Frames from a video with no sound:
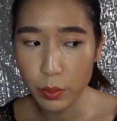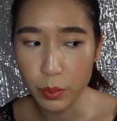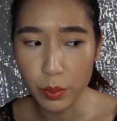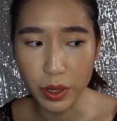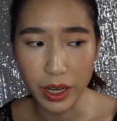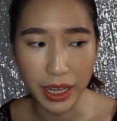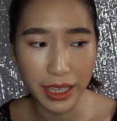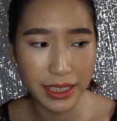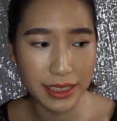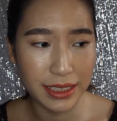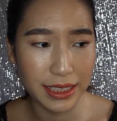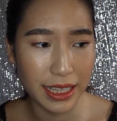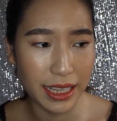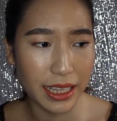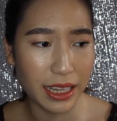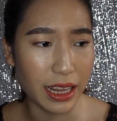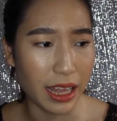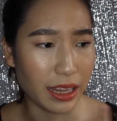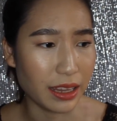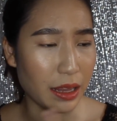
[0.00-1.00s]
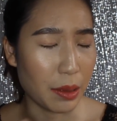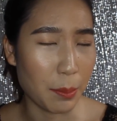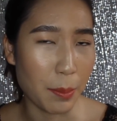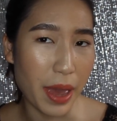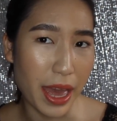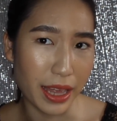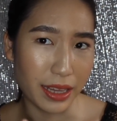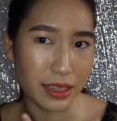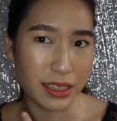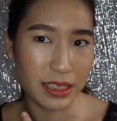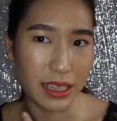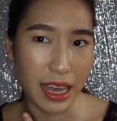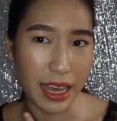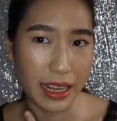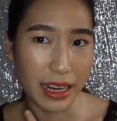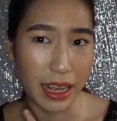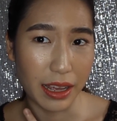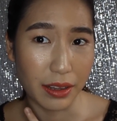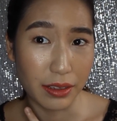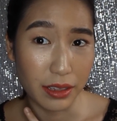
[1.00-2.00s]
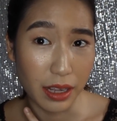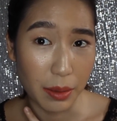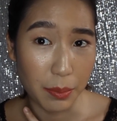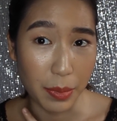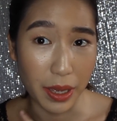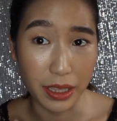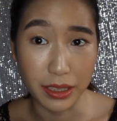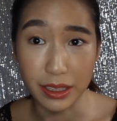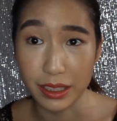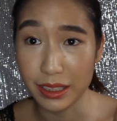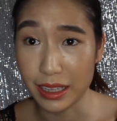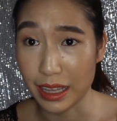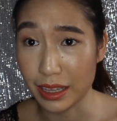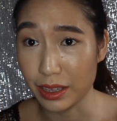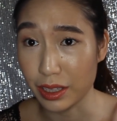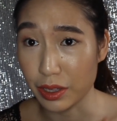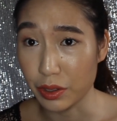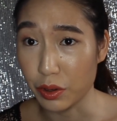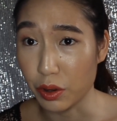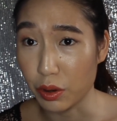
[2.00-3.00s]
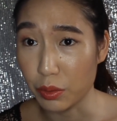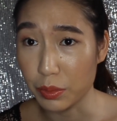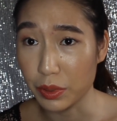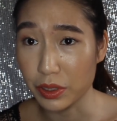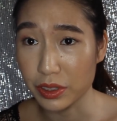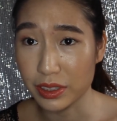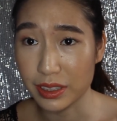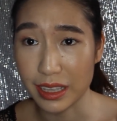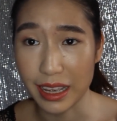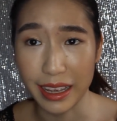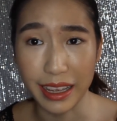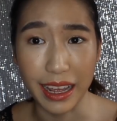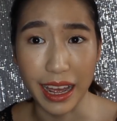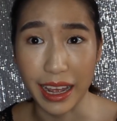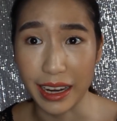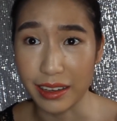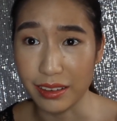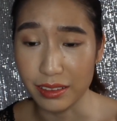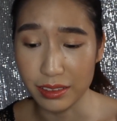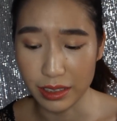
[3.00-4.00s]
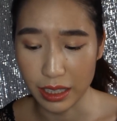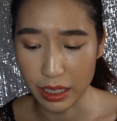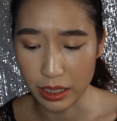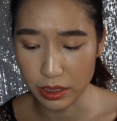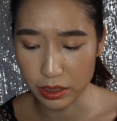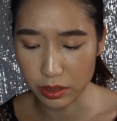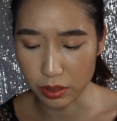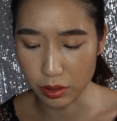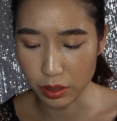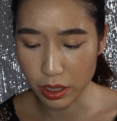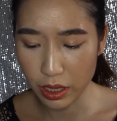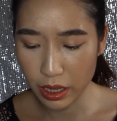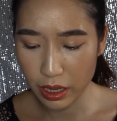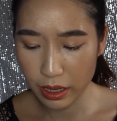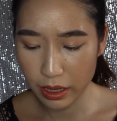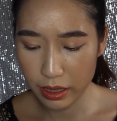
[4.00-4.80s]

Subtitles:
Would I say that the matte side held up better than the normal side? I don't think so.